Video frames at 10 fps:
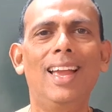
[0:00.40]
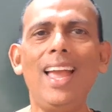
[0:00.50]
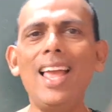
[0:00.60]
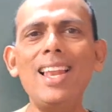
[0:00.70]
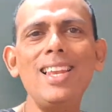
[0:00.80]

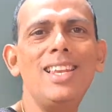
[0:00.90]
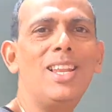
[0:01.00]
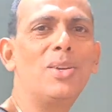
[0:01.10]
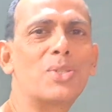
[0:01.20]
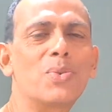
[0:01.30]

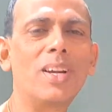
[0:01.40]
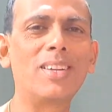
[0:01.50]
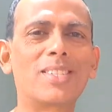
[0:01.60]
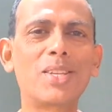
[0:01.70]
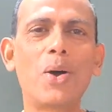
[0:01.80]
Hello
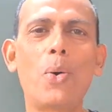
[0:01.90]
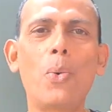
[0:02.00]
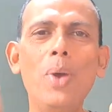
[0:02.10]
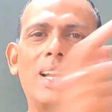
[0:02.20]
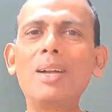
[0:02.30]
students,
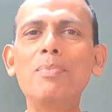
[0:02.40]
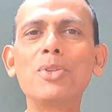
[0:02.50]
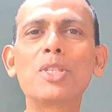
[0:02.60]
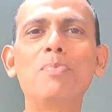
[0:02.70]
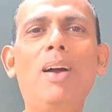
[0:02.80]
welcome
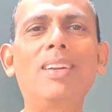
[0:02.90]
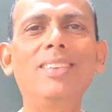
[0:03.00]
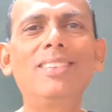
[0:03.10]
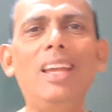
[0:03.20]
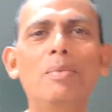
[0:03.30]
to Smart
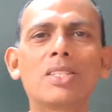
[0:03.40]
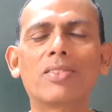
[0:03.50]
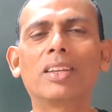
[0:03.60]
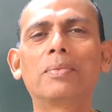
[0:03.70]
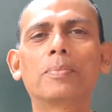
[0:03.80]
Learn
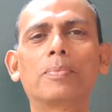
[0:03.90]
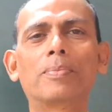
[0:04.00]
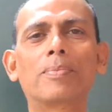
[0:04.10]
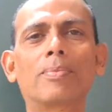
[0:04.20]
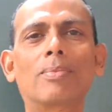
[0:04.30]
Chemistry.
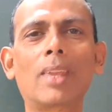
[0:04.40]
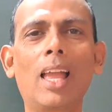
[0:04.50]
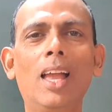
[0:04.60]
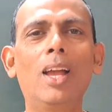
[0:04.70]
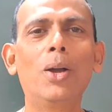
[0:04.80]

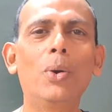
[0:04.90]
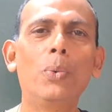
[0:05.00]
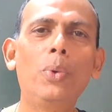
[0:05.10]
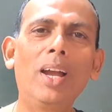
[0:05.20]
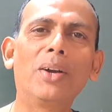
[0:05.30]

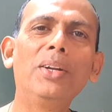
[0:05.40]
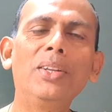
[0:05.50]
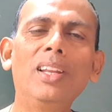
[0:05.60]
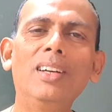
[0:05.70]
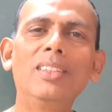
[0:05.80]
We are going
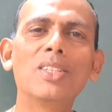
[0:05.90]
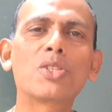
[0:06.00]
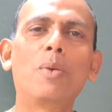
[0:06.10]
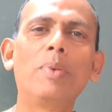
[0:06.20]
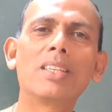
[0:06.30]
to learn
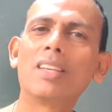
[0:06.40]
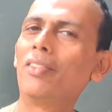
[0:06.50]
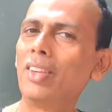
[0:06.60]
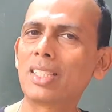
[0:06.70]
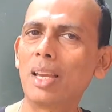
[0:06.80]
this topic
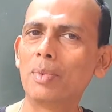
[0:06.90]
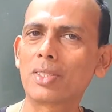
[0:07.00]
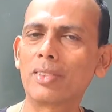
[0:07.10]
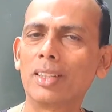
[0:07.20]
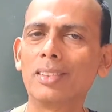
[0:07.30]
surface
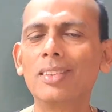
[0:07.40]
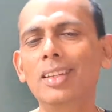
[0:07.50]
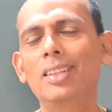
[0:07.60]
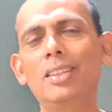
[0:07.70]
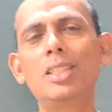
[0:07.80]
chemistry.
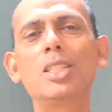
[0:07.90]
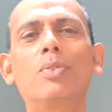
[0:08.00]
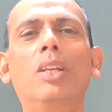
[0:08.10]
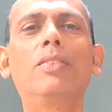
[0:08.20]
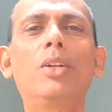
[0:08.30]
This
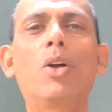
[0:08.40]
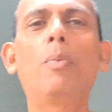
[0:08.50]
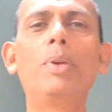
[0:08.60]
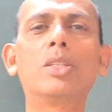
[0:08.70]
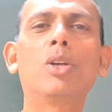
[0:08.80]
is one of the
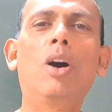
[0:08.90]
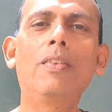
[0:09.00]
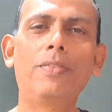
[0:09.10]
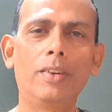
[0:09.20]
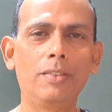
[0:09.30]
topics
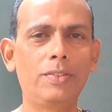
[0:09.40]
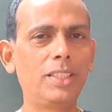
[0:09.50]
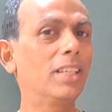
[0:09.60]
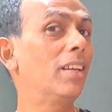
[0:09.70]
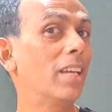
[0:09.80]
of
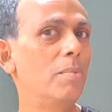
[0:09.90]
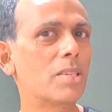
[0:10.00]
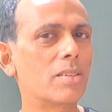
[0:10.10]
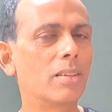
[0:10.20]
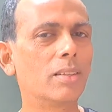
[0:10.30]
physical
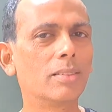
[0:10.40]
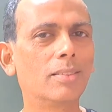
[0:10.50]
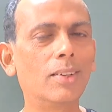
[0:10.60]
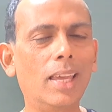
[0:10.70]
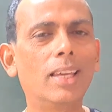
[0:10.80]
chemistry.
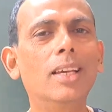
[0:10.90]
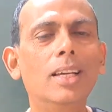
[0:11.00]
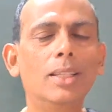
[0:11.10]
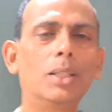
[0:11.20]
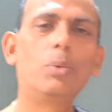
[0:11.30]
Okay,
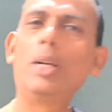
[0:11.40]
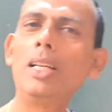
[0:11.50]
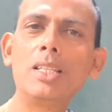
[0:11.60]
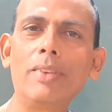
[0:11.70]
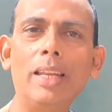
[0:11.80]
the
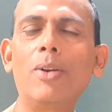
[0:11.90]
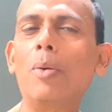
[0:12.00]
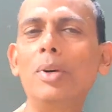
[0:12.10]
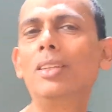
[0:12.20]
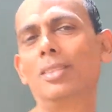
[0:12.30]
word is very
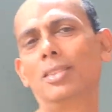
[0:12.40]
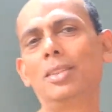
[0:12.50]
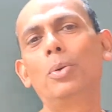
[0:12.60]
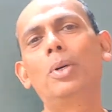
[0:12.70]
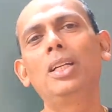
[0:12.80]
common,
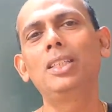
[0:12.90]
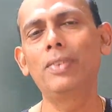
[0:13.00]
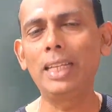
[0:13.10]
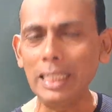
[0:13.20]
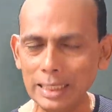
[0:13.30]
the word is
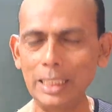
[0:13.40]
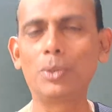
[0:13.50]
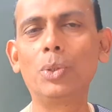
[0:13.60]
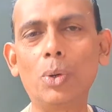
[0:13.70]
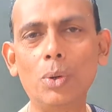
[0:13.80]
very easy
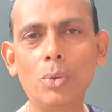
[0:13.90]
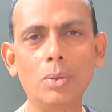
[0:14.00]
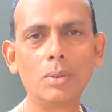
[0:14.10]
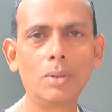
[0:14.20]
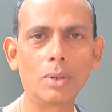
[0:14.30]
to know.
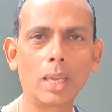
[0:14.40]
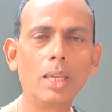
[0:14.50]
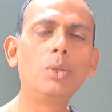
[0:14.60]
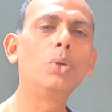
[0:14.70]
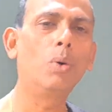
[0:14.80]

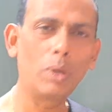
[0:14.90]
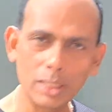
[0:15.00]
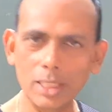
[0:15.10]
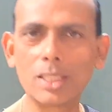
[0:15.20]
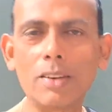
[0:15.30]
Okay, you know what
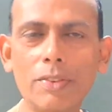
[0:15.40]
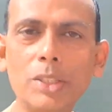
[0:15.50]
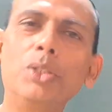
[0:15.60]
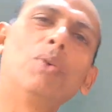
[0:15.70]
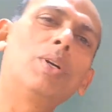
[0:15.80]
is a
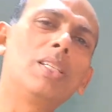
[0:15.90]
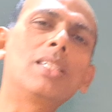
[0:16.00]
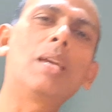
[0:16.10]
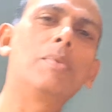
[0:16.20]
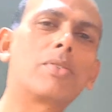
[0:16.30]
surface, you know what
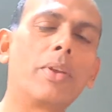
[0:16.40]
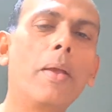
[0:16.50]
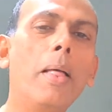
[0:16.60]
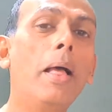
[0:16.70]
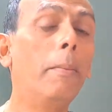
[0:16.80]
is
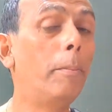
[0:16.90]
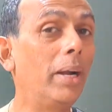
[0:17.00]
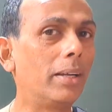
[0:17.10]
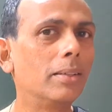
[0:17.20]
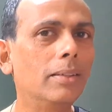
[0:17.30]
chemistry.
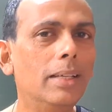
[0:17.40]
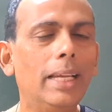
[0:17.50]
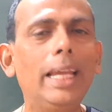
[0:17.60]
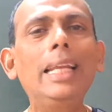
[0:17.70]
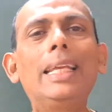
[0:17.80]
But
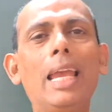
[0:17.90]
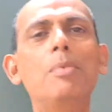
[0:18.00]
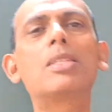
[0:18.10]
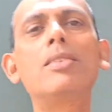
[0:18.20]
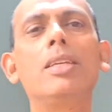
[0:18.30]
in
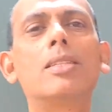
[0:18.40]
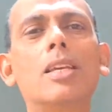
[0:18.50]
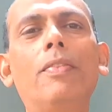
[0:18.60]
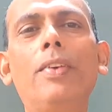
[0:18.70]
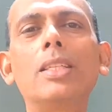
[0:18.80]
chemistry,
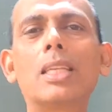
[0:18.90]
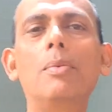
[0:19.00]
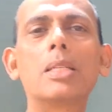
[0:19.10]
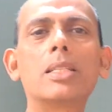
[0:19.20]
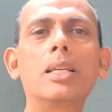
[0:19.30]
surface
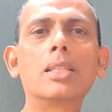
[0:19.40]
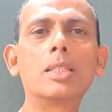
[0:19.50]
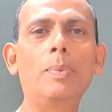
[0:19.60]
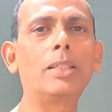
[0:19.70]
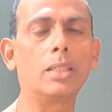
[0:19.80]
chemistry has a
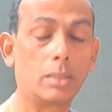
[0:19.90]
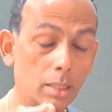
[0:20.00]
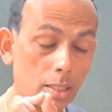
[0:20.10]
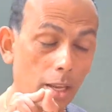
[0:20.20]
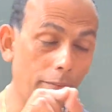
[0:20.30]
special,
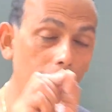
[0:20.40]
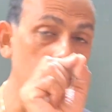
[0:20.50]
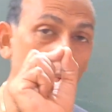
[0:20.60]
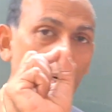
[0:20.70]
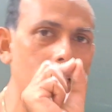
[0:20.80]
the
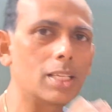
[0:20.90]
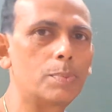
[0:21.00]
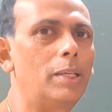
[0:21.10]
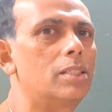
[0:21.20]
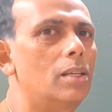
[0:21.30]
surface word has
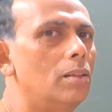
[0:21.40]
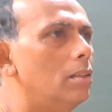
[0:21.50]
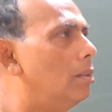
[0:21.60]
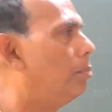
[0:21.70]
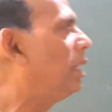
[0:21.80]
a special
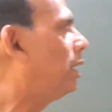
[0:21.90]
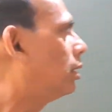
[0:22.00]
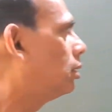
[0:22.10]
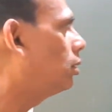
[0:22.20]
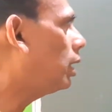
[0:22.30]

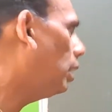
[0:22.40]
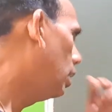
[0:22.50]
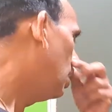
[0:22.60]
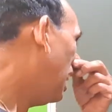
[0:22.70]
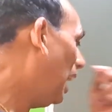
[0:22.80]
meaning. Okay,
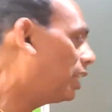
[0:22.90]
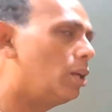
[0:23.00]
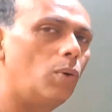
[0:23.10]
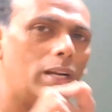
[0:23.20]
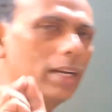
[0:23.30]
I'll tell
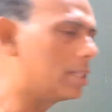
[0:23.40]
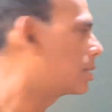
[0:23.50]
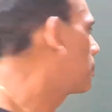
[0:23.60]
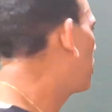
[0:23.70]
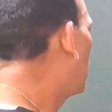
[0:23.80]
you what it
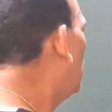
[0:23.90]
is.